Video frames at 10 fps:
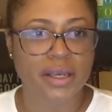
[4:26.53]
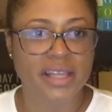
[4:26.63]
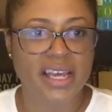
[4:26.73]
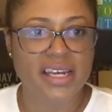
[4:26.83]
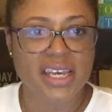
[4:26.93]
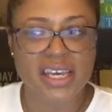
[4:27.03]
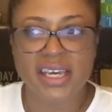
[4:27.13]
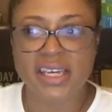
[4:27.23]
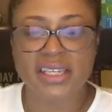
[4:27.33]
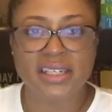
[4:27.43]
They
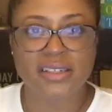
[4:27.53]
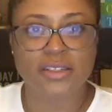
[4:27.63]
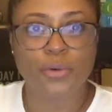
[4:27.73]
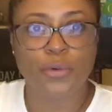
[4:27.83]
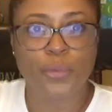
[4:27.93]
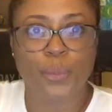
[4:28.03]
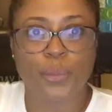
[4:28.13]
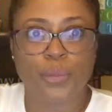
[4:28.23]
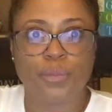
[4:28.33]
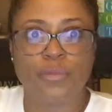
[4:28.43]
need to
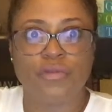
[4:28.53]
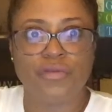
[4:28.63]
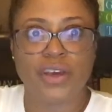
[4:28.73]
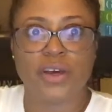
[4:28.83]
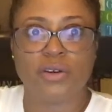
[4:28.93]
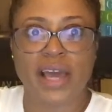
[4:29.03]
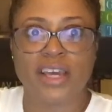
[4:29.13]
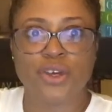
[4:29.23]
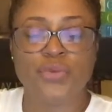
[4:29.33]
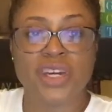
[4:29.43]
feel
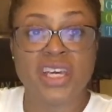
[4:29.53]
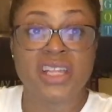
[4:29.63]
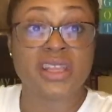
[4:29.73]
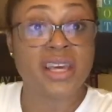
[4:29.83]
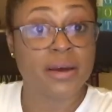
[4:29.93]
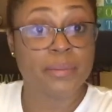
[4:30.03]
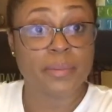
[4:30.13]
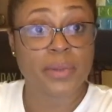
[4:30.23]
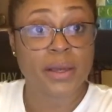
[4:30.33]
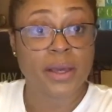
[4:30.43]
like you need
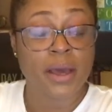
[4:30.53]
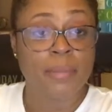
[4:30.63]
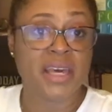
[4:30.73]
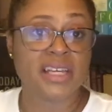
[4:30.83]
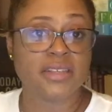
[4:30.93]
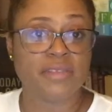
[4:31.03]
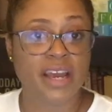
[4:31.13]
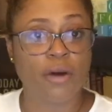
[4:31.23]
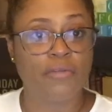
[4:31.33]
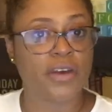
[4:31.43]
them. Because if
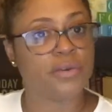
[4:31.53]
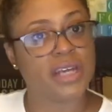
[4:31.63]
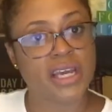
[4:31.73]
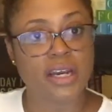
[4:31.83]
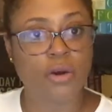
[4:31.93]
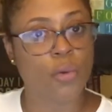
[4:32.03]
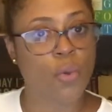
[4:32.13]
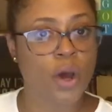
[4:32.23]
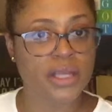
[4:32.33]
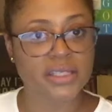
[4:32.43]
they don't feel needed or
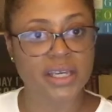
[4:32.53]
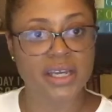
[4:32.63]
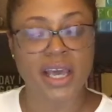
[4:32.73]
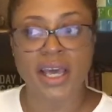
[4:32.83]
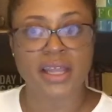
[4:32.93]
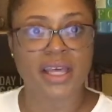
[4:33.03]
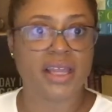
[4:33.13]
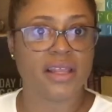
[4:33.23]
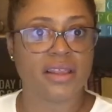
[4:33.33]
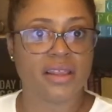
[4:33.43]
wanted,
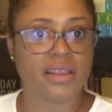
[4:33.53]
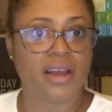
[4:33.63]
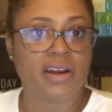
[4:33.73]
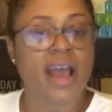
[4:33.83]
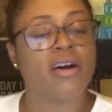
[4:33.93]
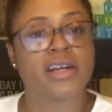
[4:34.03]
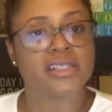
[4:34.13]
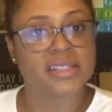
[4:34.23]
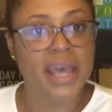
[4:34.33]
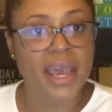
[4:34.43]
then they're not going to
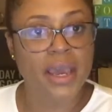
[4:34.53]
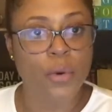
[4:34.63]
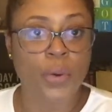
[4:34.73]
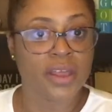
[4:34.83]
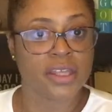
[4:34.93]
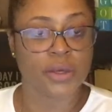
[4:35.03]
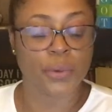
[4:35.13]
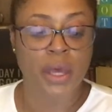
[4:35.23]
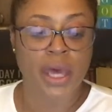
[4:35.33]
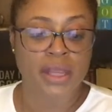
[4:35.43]
stay with
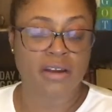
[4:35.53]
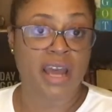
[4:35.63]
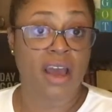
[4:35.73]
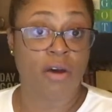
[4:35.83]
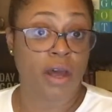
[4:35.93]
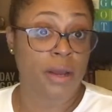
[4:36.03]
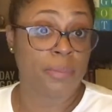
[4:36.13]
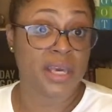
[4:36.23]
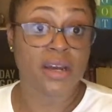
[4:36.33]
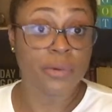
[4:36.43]
you. They're not going to
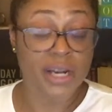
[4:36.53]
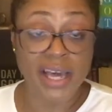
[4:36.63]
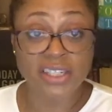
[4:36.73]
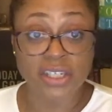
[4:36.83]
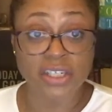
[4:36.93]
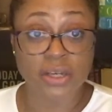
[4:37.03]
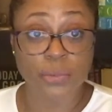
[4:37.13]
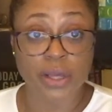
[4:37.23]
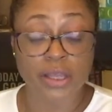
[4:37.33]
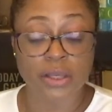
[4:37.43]
be in a
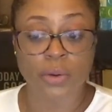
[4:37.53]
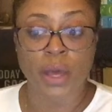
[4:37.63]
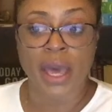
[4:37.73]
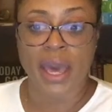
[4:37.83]
relationship with you.